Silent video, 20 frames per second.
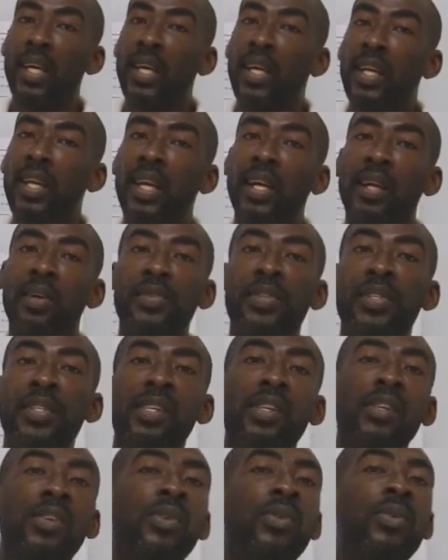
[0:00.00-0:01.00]
and I'll
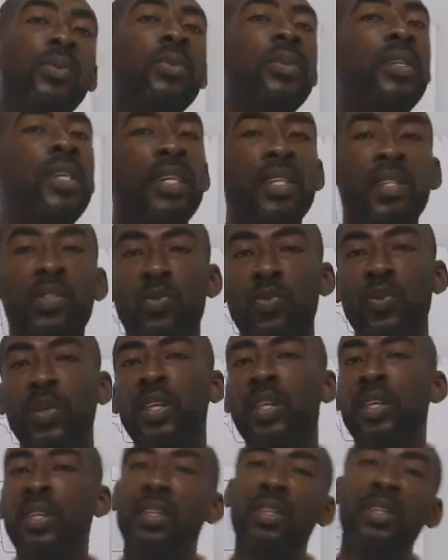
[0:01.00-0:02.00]
see you next
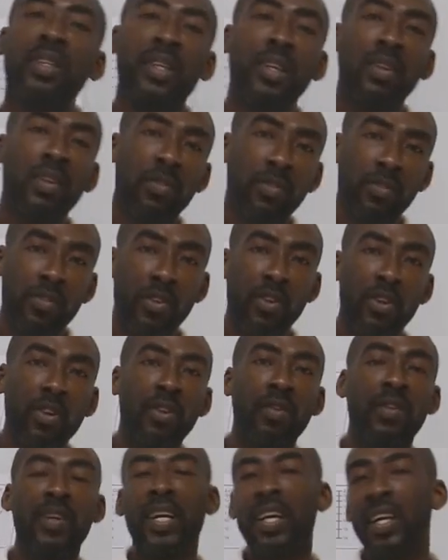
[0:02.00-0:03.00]
week
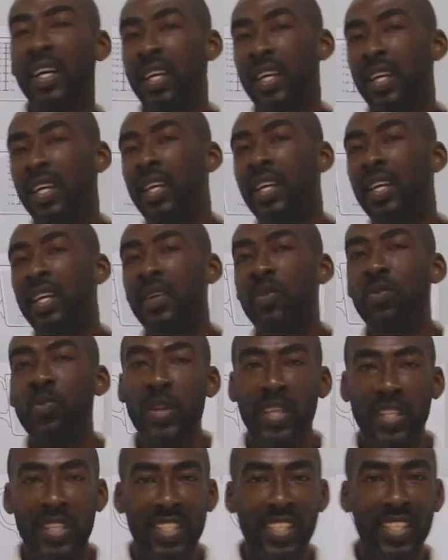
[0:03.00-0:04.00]
for
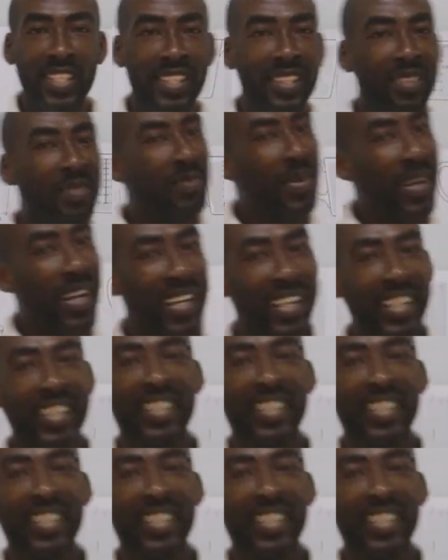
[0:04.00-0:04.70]
weight. Bye.